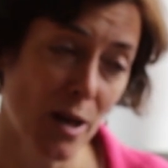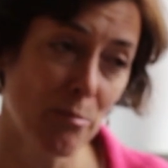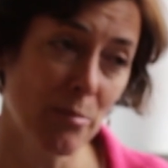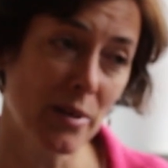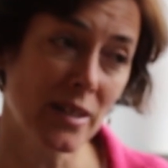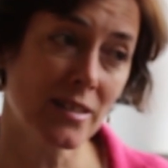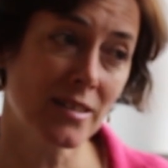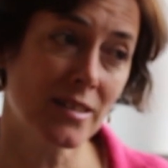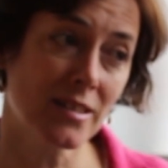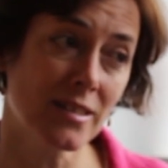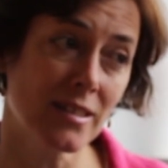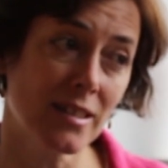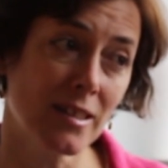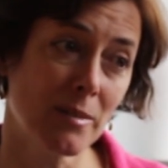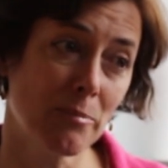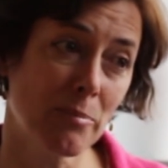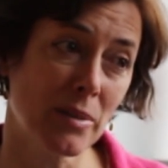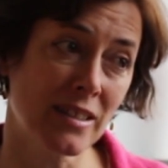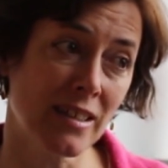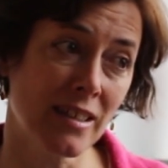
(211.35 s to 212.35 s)
But
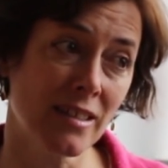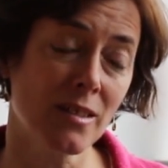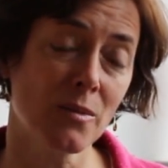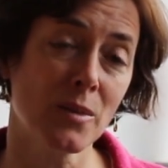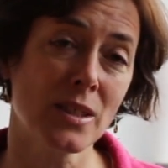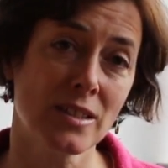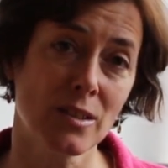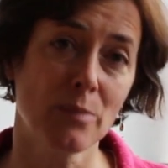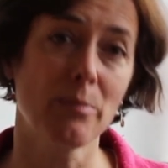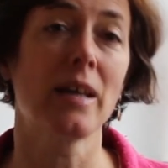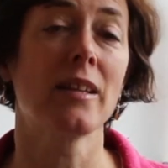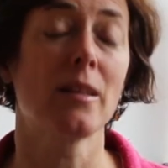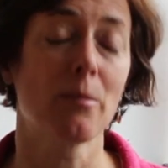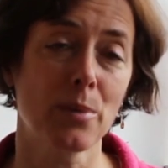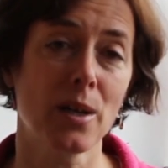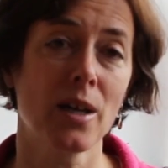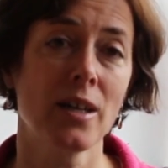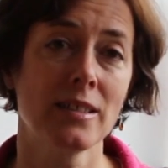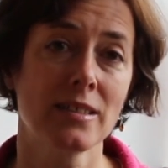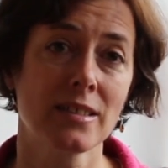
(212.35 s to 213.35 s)
they're the ones who pay the
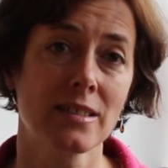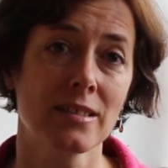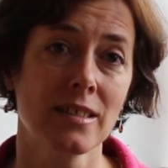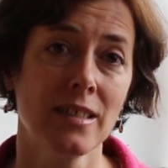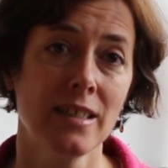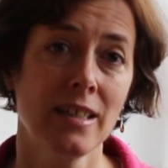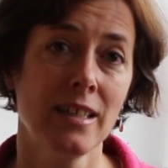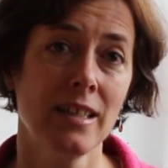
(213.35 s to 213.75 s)
price